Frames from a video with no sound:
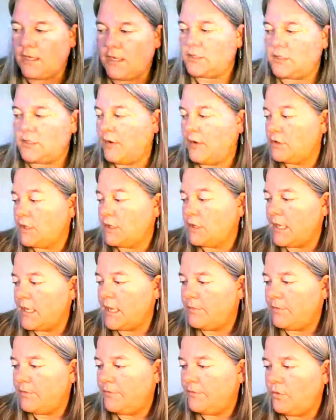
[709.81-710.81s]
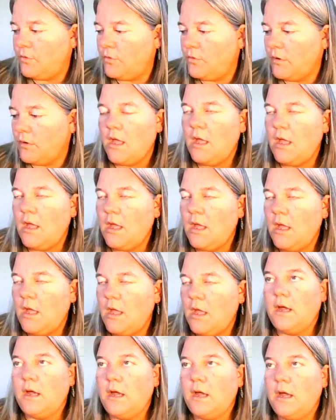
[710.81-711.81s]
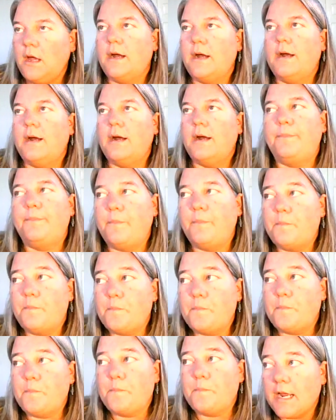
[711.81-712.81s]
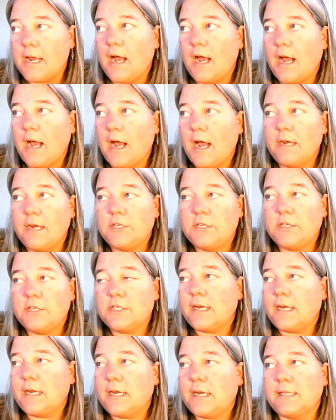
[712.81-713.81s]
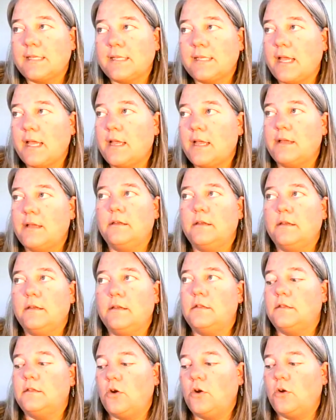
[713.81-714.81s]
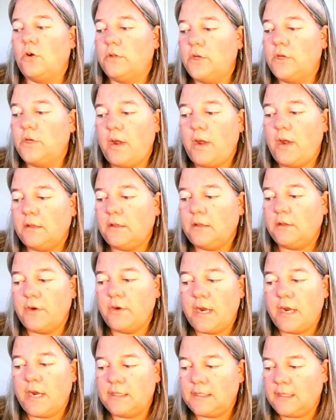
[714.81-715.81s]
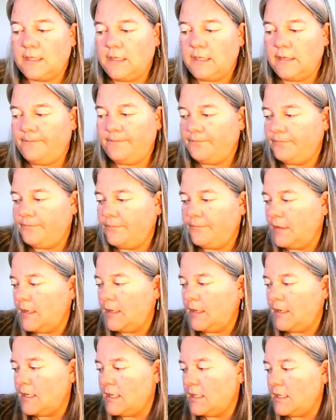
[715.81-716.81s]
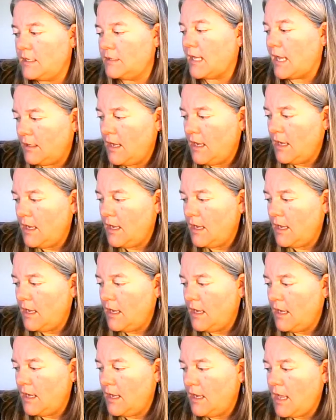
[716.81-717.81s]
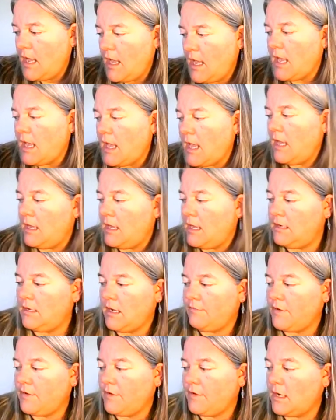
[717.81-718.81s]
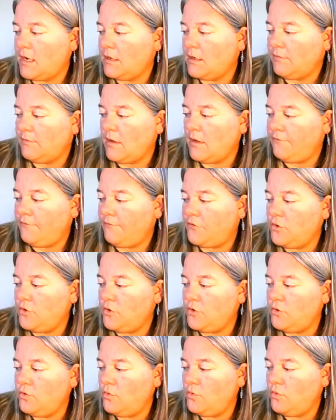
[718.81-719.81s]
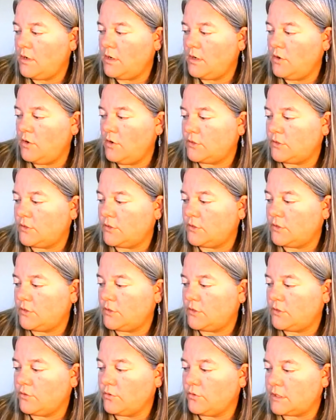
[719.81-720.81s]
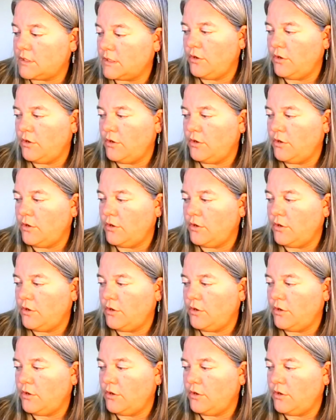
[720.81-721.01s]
never done that before. But I just got to say, the only way to learn editing is to edit. And I've got a few resources for